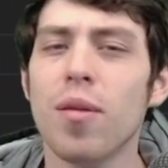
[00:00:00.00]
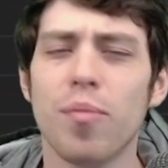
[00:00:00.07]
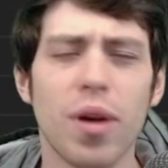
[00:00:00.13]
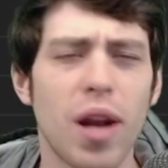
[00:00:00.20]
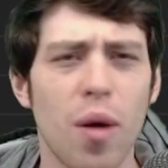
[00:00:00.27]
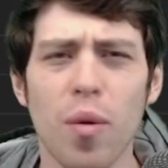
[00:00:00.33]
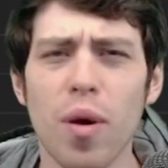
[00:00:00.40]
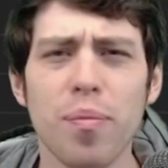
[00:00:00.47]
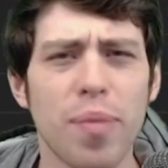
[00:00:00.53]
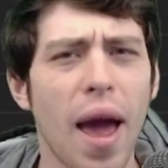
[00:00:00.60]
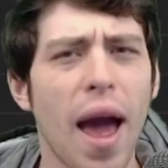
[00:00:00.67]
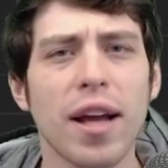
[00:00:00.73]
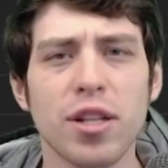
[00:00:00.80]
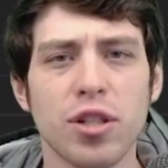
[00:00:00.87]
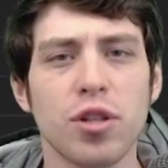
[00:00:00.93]
But I went
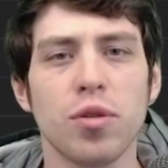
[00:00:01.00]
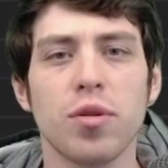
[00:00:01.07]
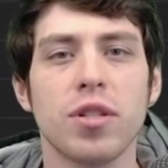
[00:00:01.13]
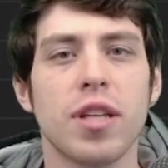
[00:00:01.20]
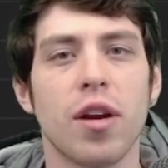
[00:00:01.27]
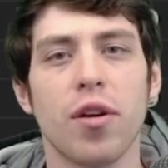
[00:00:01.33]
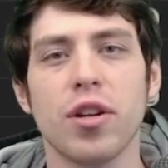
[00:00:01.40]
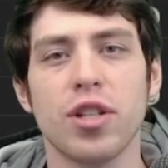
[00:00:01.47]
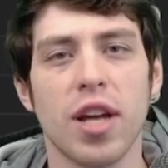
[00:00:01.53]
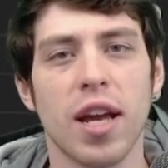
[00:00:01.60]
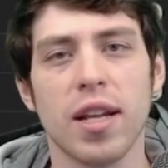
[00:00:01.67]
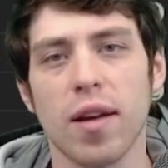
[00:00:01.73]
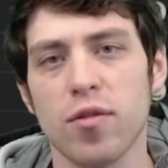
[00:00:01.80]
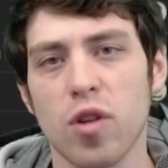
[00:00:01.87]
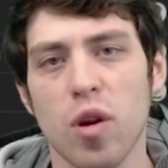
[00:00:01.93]
back to Sarah
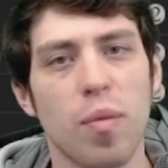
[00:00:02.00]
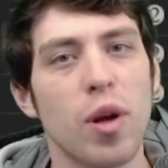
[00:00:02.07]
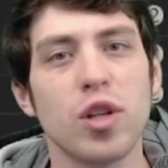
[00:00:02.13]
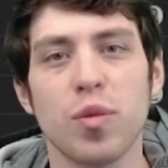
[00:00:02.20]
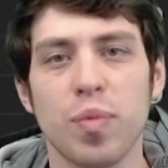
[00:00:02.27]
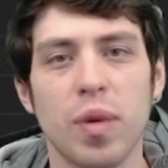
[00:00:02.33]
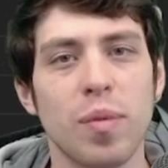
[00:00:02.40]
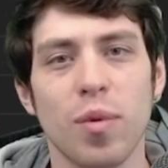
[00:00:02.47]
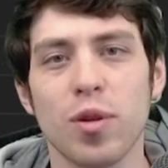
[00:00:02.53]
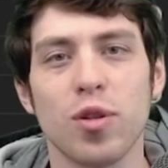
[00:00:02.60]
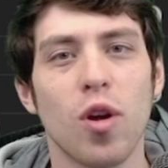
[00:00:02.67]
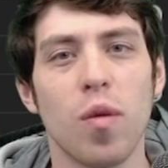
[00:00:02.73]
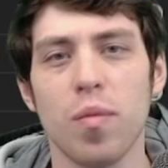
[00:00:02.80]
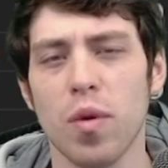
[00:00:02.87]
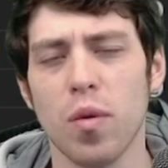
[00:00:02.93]
Jane after a bunch of people
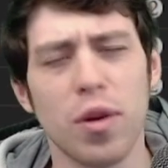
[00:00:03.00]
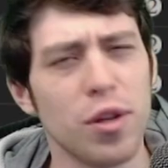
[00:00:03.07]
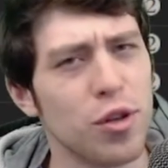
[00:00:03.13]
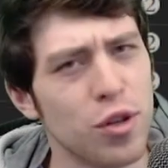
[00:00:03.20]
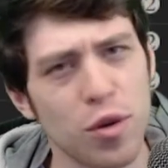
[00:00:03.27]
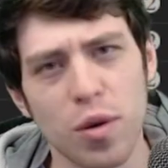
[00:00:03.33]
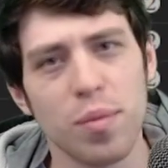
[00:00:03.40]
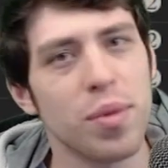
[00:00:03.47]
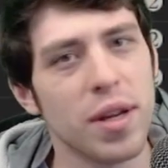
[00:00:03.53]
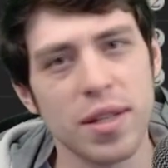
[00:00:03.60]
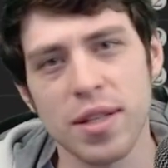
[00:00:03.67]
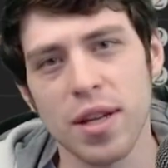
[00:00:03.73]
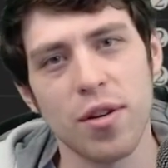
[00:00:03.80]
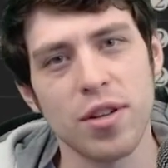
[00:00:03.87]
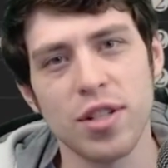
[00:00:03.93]
told me, what do you do, and play
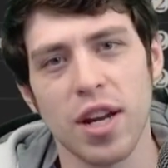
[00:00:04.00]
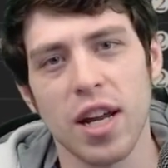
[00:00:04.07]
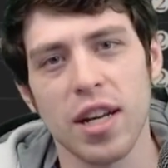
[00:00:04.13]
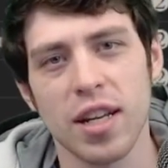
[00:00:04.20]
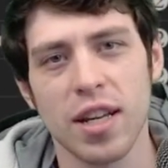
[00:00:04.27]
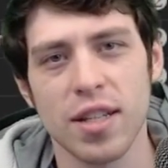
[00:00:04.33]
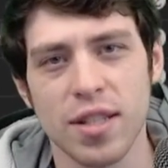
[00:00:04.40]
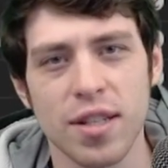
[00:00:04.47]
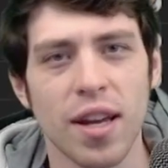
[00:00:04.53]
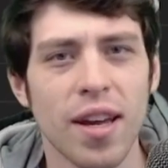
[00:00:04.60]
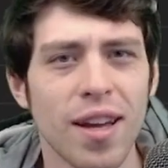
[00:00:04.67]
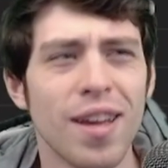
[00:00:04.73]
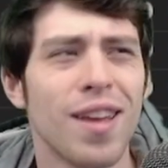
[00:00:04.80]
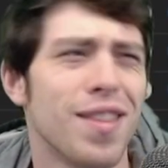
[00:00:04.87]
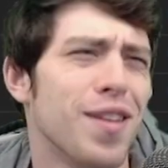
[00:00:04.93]
Sarah Jane, because
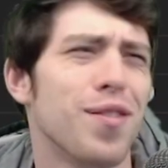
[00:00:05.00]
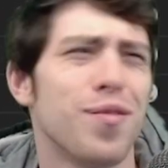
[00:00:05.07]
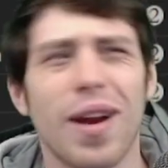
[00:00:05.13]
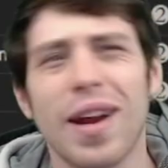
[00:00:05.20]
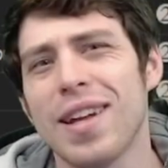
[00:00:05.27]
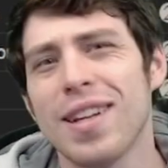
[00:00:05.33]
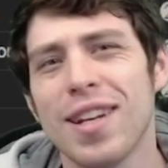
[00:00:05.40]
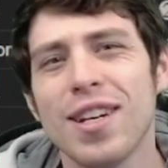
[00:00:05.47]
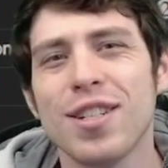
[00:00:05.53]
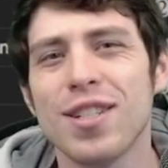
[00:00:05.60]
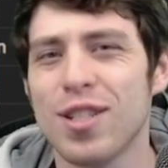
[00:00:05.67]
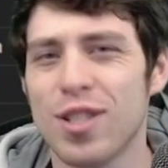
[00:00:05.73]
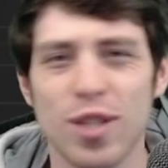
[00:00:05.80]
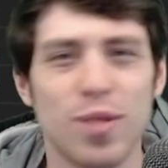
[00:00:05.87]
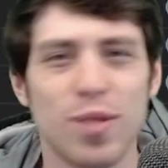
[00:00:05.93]
they're right.
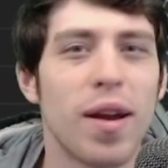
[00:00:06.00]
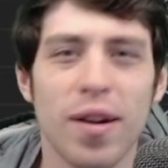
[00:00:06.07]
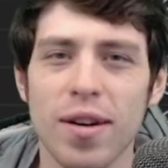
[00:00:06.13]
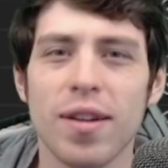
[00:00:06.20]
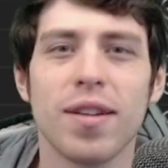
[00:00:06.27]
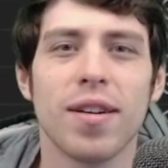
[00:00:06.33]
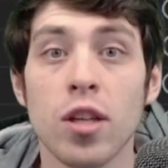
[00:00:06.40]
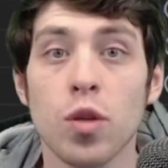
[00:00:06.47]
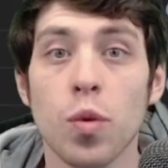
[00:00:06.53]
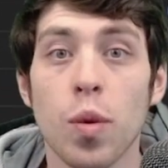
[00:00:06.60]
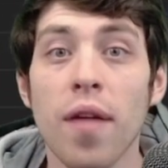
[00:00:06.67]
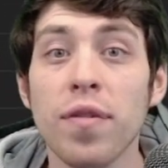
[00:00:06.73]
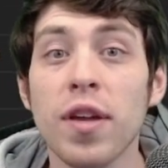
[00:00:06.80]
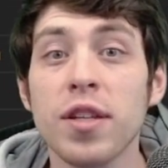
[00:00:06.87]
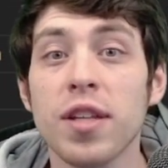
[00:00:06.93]
She's just better. So we
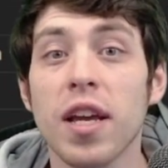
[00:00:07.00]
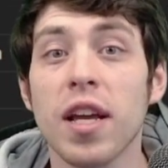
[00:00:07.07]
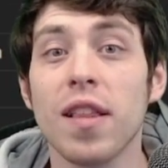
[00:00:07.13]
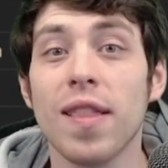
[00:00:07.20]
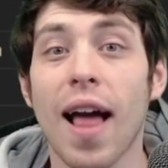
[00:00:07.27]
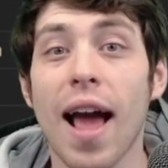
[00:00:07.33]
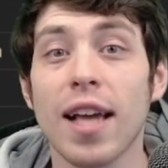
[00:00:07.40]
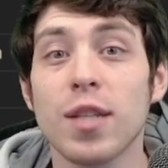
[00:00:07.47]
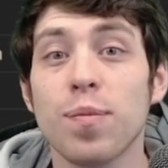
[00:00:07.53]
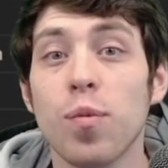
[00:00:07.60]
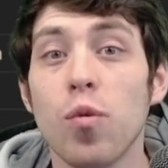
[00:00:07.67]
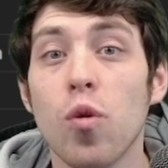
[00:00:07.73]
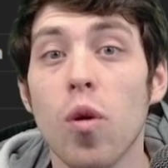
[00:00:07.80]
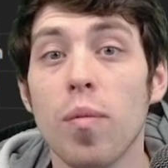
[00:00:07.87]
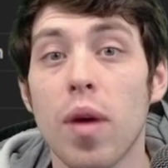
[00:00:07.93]
have things like
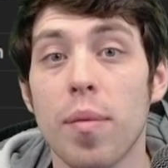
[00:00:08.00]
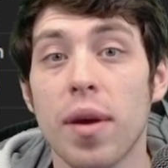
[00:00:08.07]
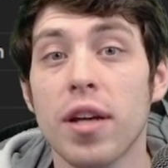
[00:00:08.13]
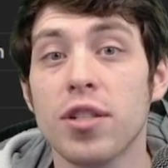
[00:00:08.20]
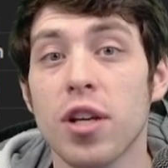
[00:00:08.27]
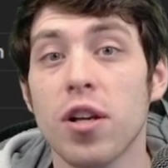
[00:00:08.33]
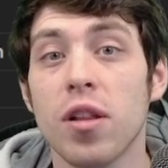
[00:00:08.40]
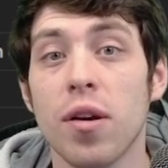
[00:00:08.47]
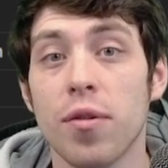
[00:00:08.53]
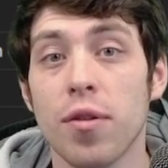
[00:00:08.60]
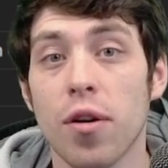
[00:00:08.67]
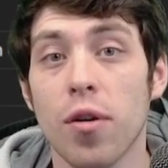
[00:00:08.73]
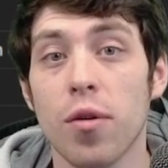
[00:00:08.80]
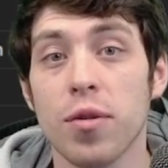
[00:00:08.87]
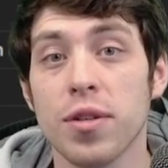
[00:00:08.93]
Glasspool Mimic to clone
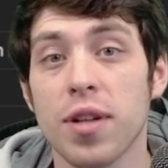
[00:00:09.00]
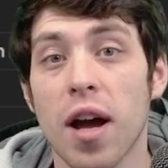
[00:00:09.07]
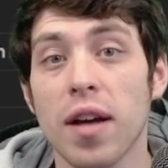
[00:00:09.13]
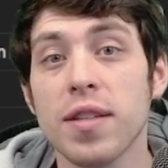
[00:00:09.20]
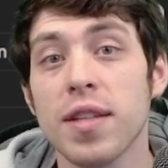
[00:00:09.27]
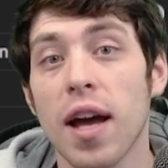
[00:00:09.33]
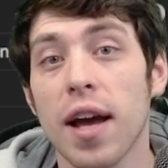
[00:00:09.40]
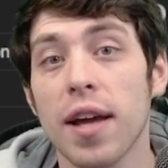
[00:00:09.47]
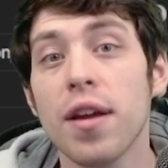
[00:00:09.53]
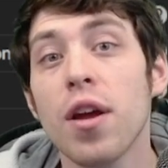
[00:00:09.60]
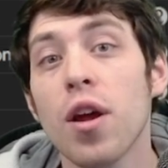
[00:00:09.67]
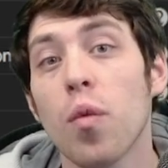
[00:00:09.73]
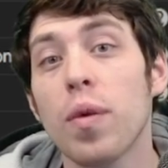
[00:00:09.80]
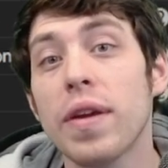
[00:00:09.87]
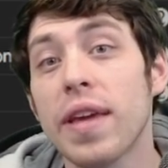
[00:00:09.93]
our own Dockside.
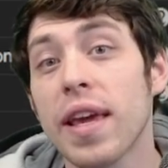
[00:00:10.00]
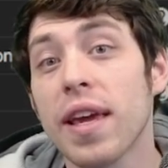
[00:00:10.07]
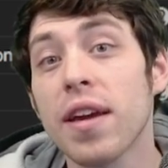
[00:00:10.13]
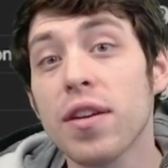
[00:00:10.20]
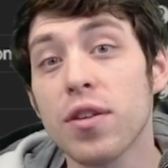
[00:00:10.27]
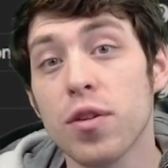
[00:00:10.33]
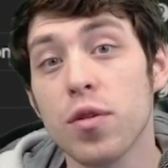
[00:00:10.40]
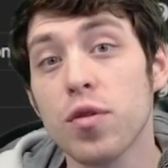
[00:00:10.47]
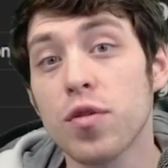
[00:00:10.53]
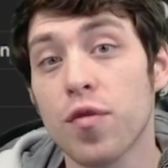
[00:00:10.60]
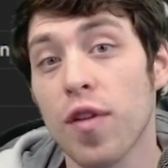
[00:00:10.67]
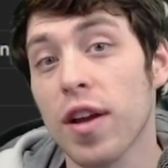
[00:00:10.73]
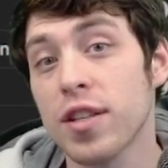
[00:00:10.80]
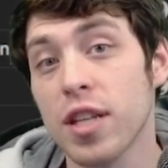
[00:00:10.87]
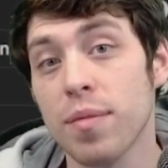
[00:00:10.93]
We can't use
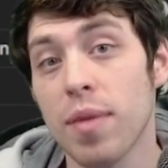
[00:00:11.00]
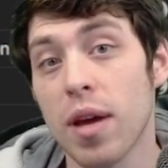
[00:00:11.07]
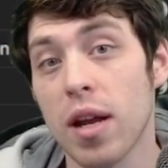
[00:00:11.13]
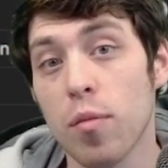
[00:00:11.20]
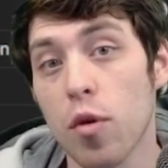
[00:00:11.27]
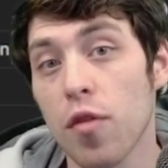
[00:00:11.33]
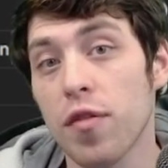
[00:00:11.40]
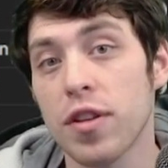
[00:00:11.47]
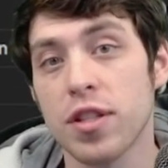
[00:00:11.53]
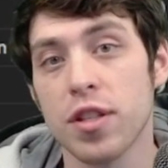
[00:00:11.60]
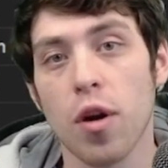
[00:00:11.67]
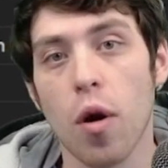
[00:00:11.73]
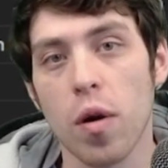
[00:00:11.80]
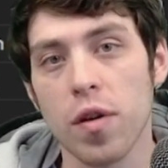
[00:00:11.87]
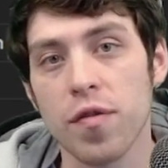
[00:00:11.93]
Phyrexia Metamorph. It's an
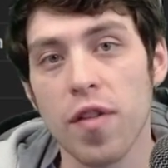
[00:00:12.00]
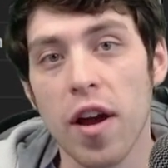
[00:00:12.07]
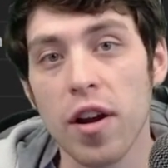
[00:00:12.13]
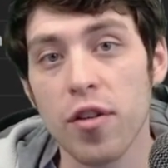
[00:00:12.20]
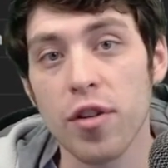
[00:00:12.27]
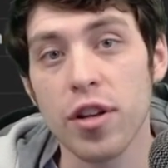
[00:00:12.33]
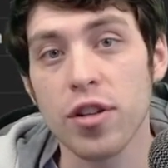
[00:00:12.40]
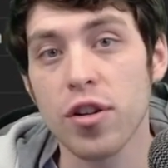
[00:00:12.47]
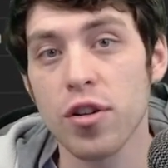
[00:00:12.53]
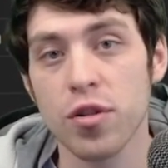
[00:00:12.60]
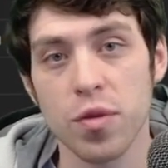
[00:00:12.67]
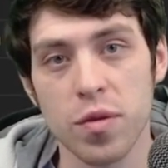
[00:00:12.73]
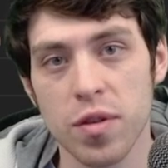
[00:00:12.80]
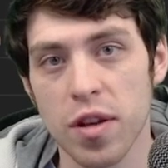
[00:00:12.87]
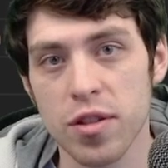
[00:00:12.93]
artifact creature,
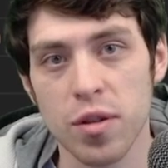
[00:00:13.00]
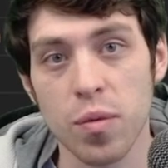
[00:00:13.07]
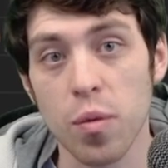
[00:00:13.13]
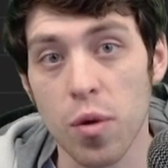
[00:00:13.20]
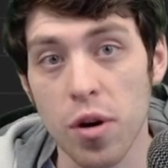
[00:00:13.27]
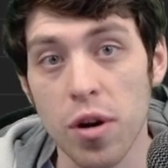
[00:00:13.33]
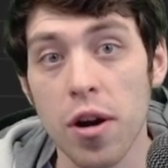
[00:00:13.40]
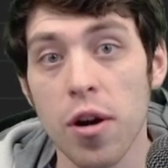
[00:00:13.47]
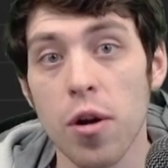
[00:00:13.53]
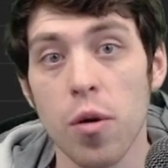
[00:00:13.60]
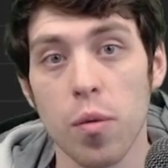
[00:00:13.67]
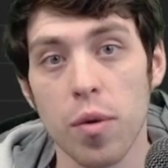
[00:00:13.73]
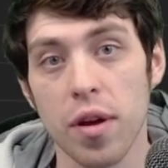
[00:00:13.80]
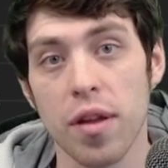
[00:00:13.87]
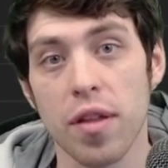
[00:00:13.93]
so it doesn't work
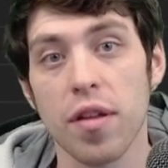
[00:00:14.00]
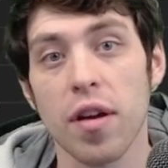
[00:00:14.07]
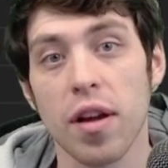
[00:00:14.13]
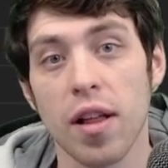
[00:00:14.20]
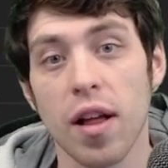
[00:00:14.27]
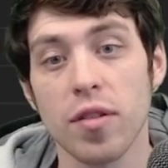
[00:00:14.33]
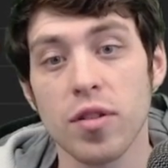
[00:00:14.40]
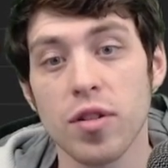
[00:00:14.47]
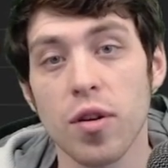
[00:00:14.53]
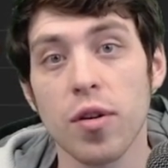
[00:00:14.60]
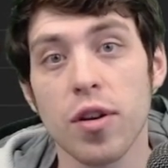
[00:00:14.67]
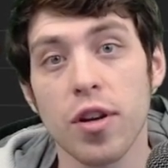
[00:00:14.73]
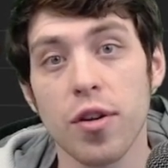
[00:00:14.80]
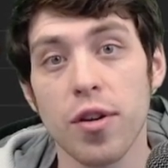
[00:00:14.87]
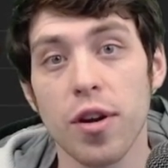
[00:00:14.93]
with
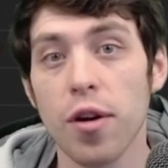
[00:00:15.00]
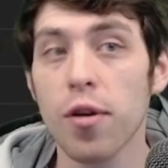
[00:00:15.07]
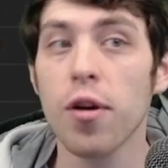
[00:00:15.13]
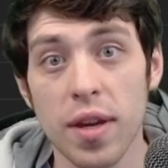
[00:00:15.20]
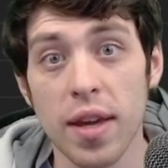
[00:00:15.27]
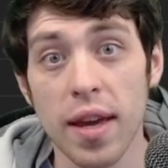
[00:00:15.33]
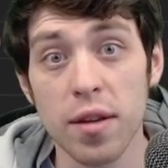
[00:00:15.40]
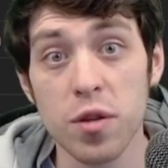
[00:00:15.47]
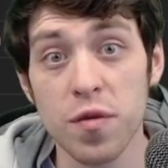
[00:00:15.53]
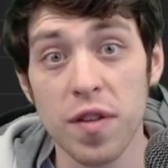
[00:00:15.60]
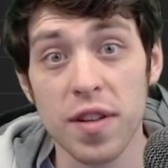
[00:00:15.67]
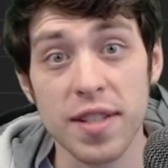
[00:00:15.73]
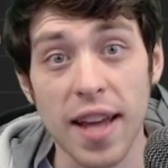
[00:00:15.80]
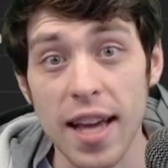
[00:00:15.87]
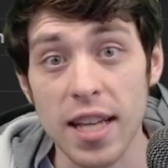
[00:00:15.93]
Cloudstone Curio. We can't use
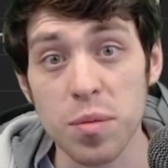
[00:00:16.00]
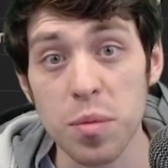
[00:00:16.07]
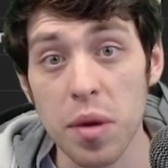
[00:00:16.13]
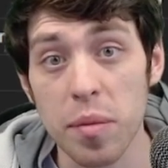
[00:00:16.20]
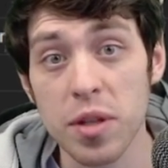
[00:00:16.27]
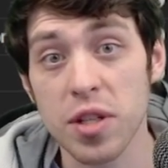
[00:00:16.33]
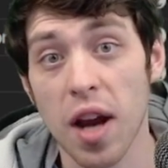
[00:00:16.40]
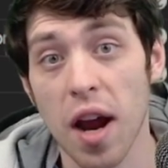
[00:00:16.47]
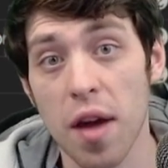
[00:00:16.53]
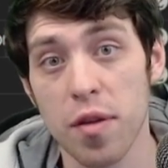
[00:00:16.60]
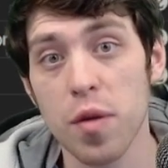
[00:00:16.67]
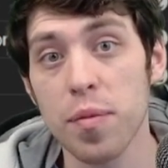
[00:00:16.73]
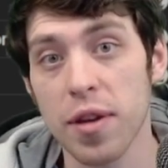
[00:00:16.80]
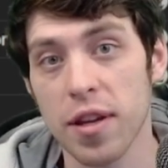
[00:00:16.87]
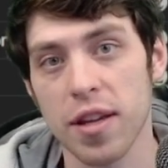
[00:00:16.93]
Phantasmal Image
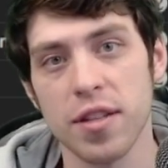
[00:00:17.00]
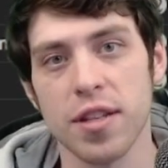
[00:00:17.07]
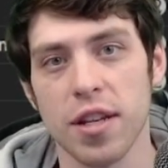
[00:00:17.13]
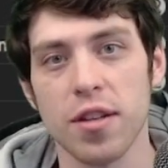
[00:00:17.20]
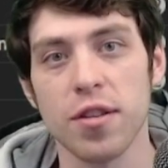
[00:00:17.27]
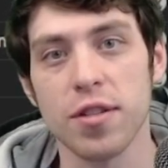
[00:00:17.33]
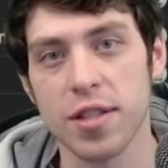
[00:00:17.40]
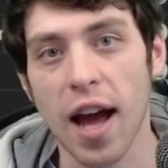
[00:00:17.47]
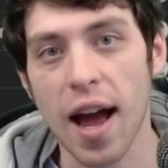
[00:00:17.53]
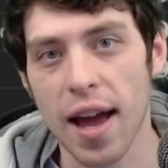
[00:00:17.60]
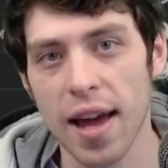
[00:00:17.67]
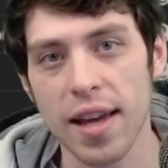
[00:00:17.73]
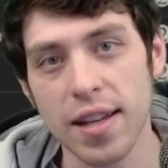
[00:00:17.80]
either because it'll die